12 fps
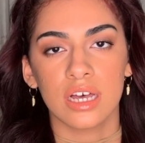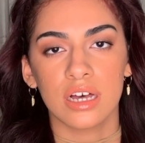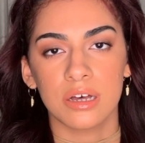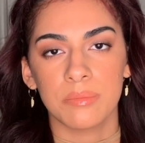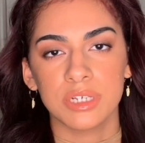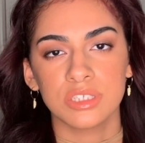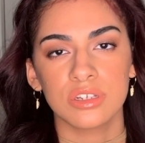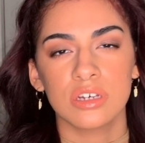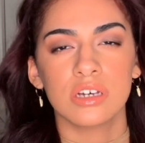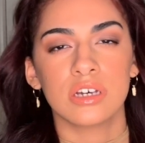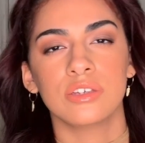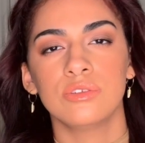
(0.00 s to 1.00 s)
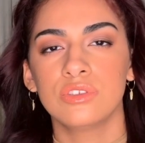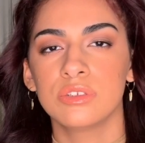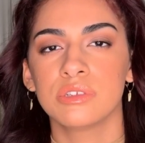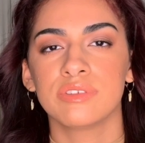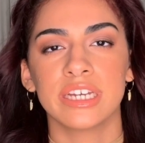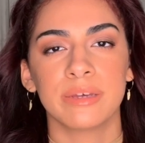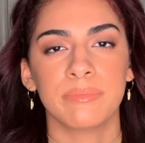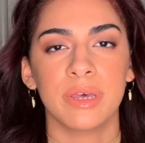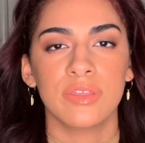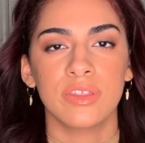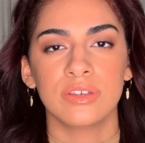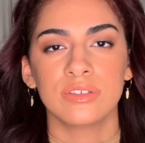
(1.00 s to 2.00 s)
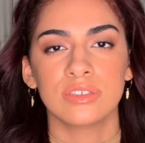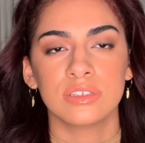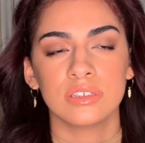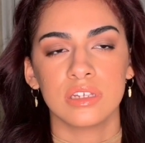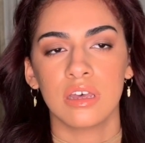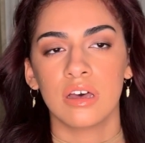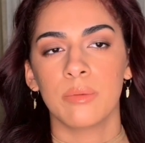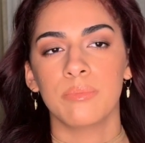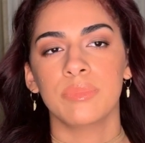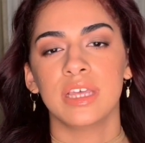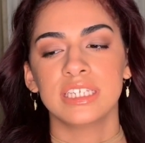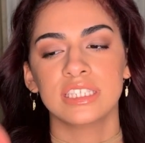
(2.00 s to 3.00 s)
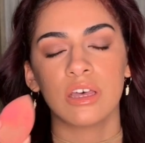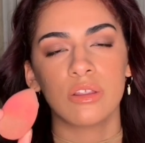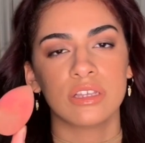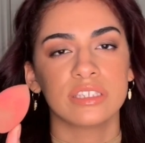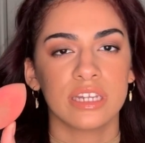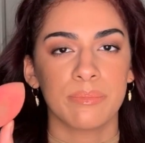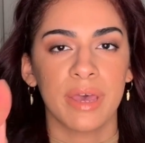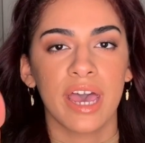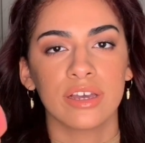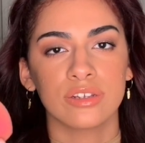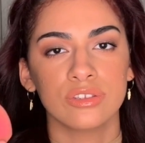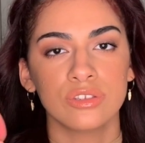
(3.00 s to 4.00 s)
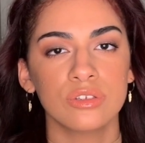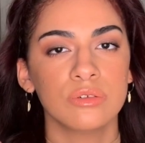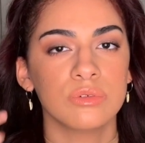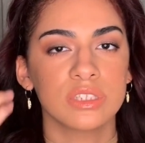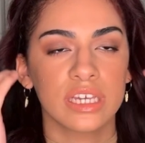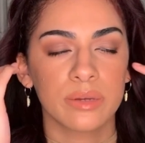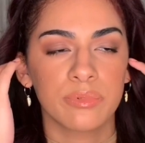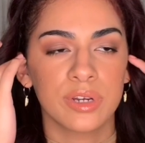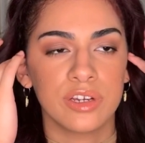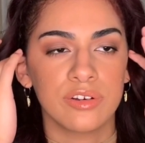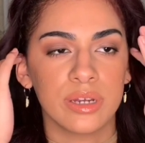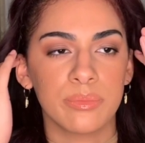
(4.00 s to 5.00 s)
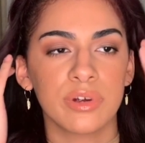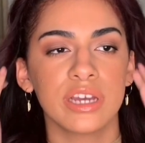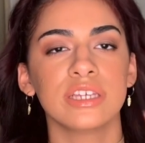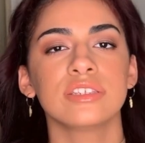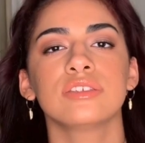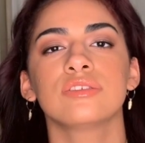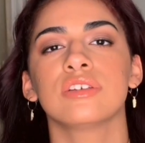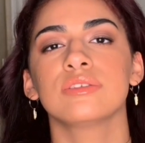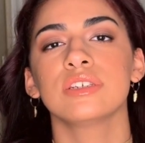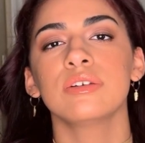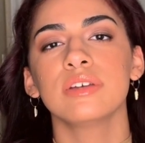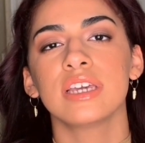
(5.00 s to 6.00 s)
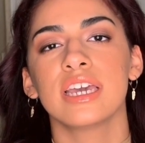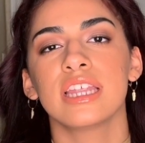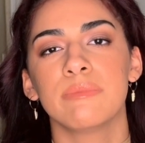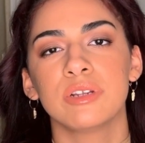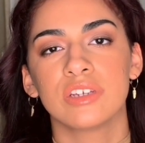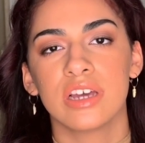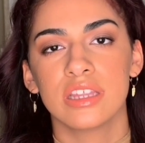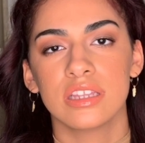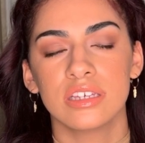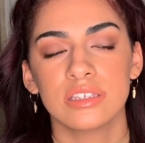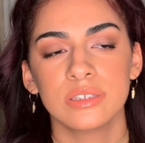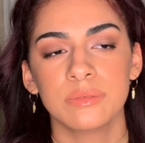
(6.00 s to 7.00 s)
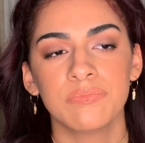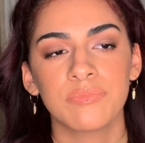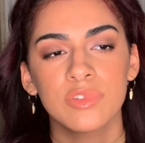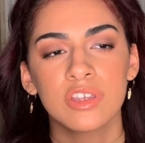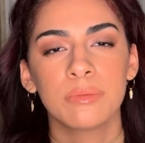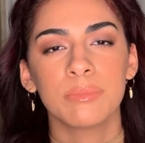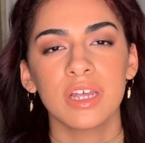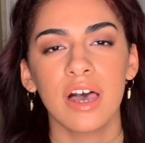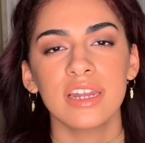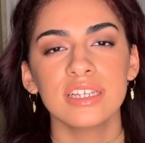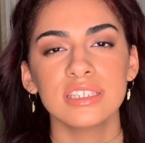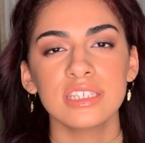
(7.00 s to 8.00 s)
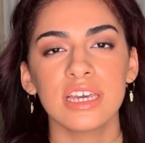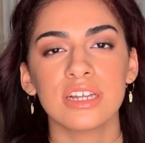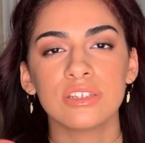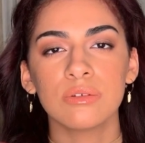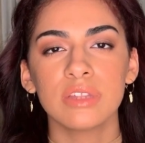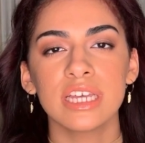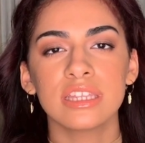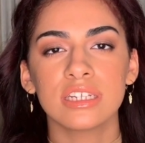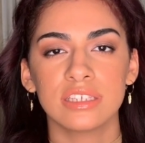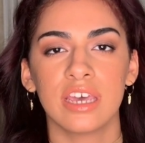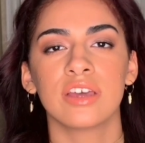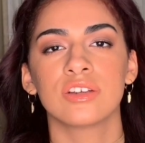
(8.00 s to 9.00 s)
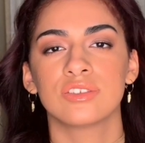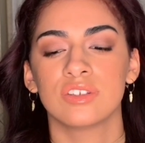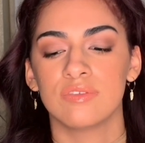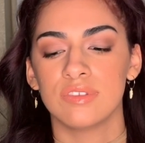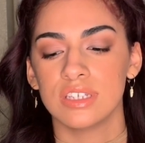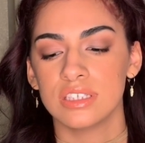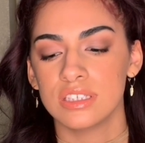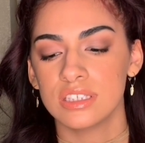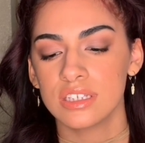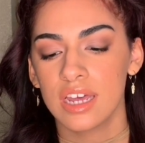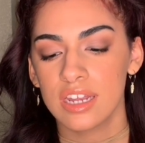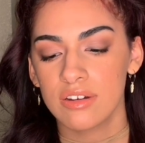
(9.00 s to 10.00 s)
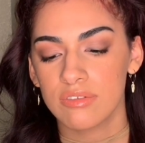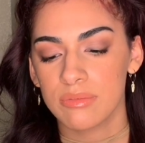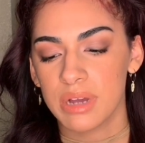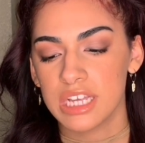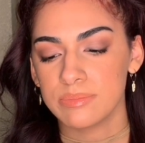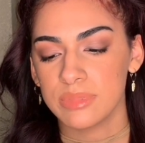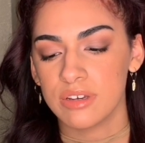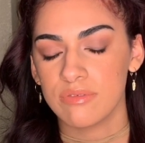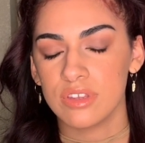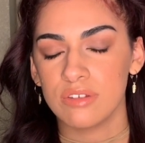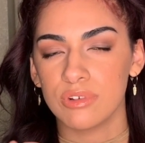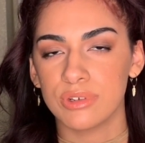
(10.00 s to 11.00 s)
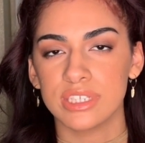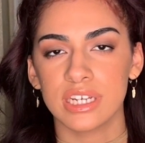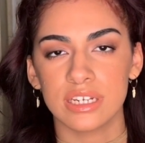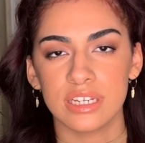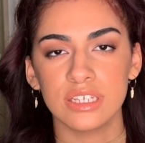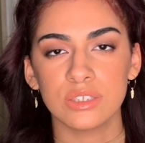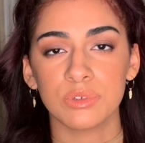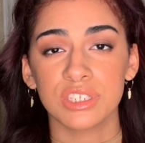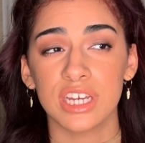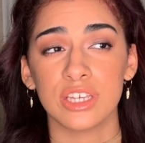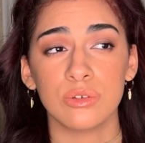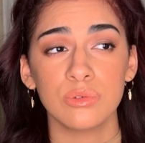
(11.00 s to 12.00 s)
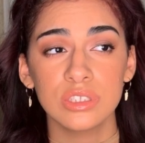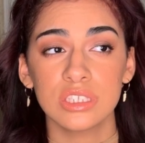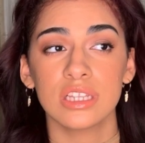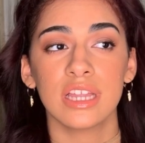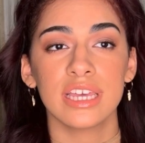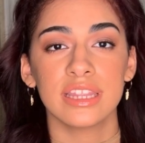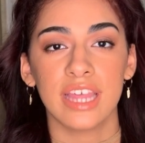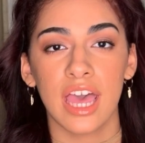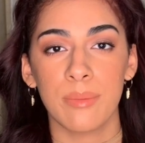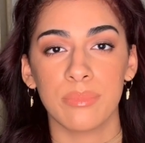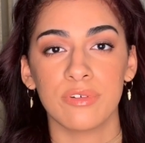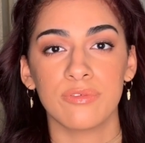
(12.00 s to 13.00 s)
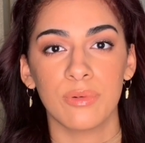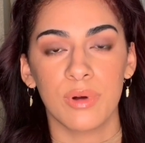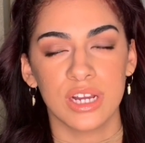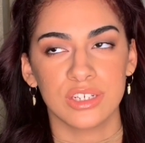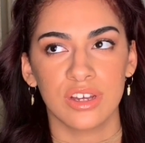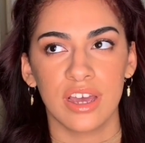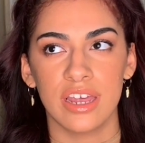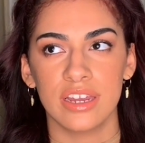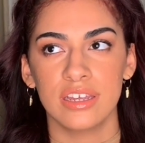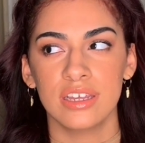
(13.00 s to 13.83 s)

I saw a YouTuber recommend this. They sell this in a pack of 2. It was like a pretty great price, so I was like, okay, let me try this. But honestly, I don't like the texture of this. This kind of reminds me of the Real Techniques, which I used to like that before I tried